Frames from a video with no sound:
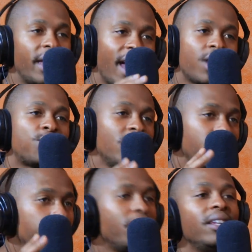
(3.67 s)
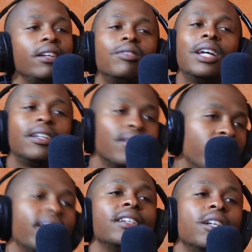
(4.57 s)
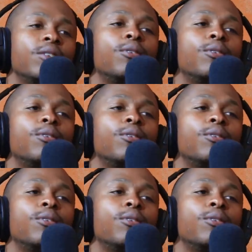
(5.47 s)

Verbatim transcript: we actually believe that the Wagner